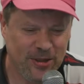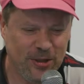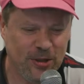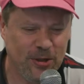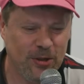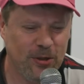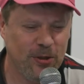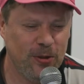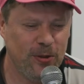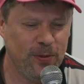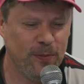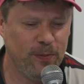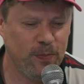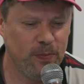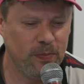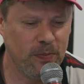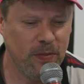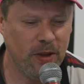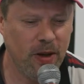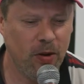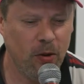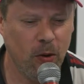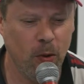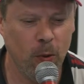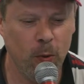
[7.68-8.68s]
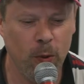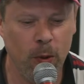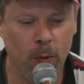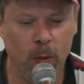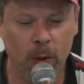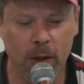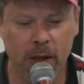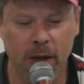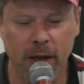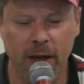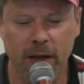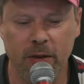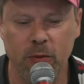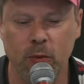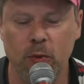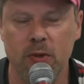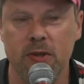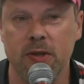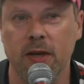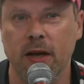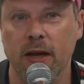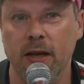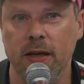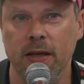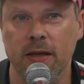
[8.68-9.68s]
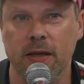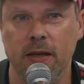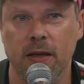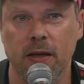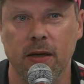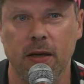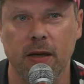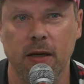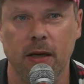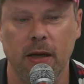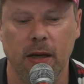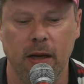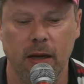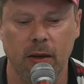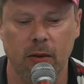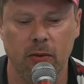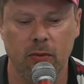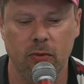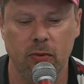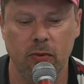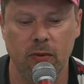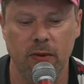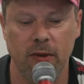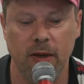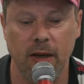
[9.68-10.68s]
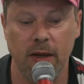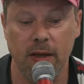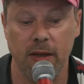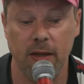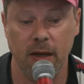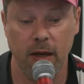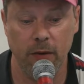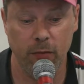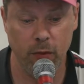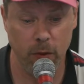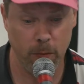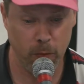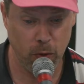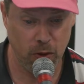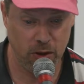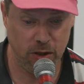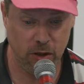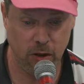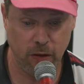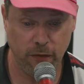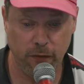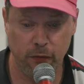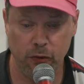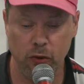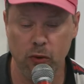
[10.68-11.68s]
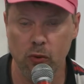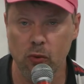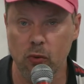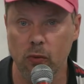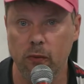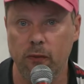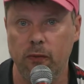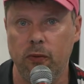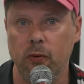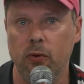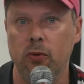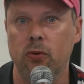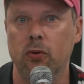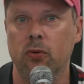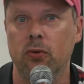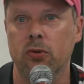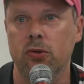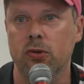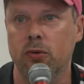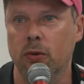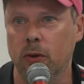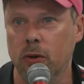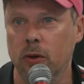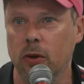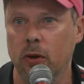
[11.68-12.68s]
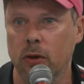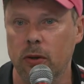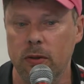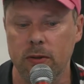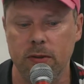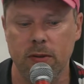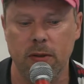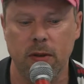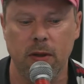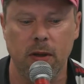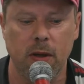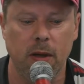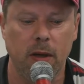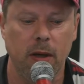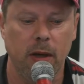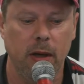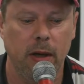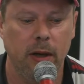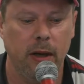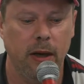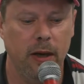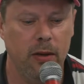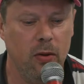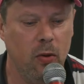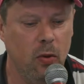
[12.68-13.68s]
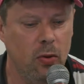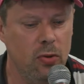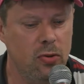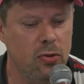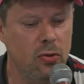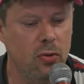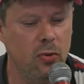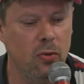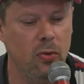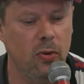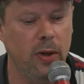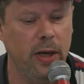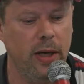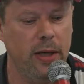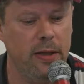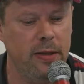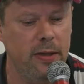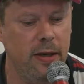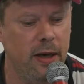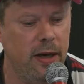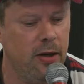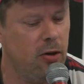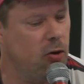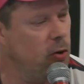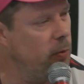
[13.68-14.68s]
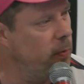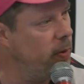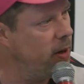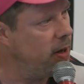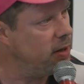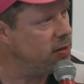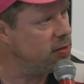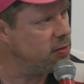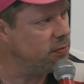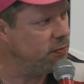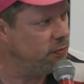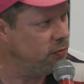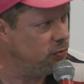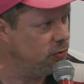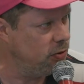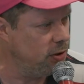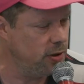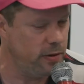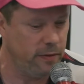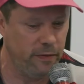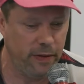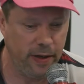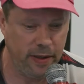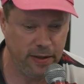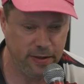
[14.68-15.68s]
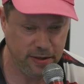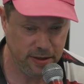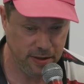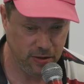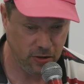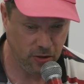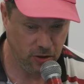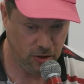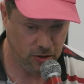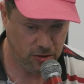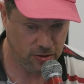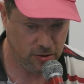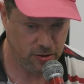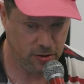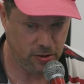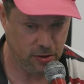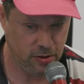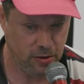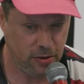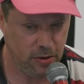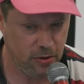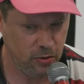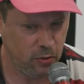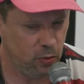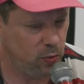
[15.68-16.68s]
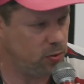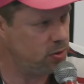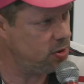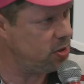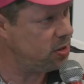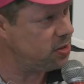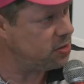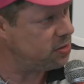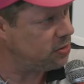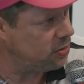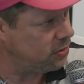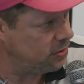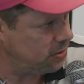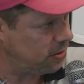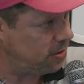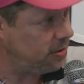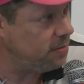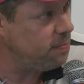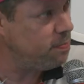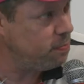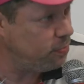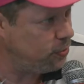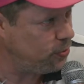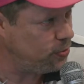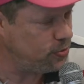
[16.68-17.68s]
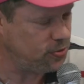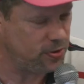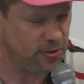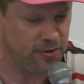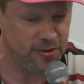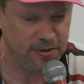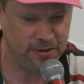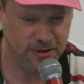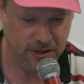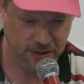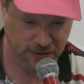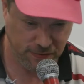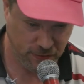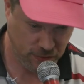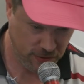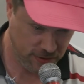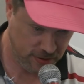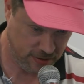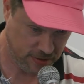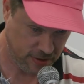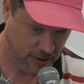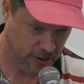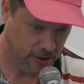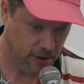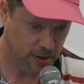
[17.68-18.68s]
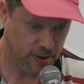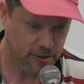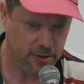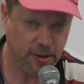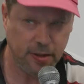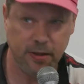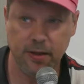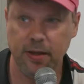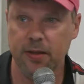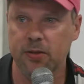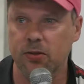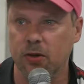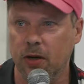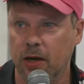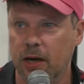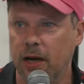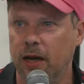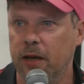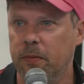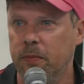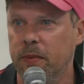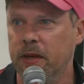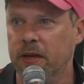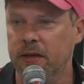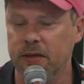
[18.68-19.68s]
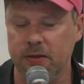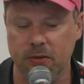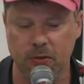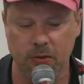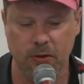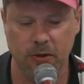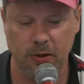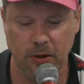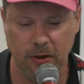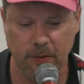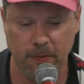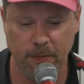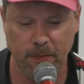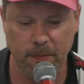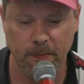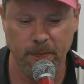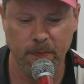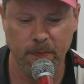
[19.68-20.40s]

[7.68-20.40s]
um, we would like to thank to thank everybody of you for your struggles, and also ADL Cobas for inviting us to this important event that is the climate camp.